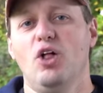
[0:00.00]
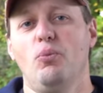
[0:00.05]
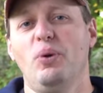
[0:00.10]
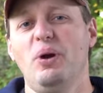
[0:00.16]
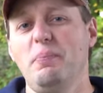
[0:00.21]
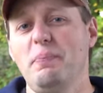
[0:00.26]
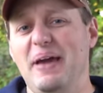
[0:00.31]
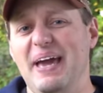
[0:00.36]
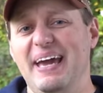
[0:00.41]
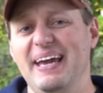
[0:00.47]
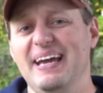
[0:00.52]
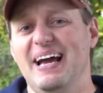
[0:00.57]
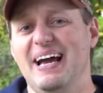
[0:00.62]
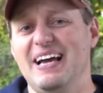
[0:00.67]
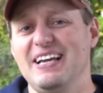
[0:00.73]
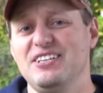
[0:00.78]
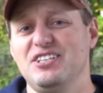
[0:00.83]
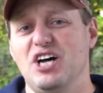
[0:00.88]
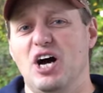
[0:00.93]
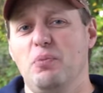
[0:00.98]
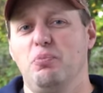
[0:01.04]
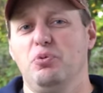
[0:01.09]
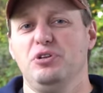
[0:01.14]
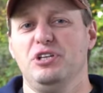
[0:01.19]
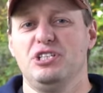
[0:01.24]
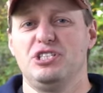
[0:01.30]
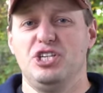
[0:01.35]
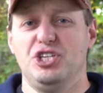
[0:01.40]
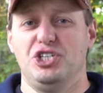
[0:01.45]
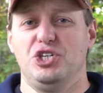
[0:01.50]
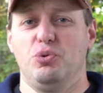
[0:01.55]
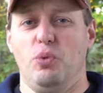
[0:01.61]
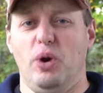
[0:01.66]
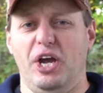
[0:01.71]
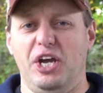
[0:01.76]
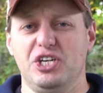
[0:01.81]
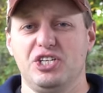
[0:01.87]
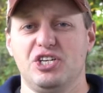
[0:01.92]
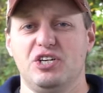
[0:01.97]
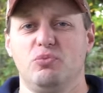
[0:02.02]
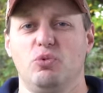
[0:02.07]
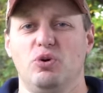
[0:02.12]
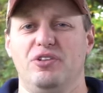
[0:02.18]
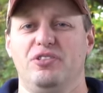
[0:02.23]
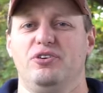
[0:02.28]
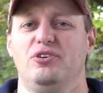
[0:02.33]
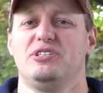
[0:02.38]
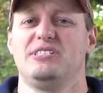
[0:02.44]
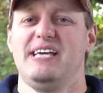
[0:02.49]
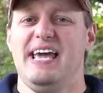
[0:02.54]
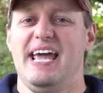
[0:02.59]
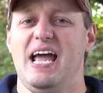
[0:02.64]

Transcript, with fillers: we may end up with a situation where there's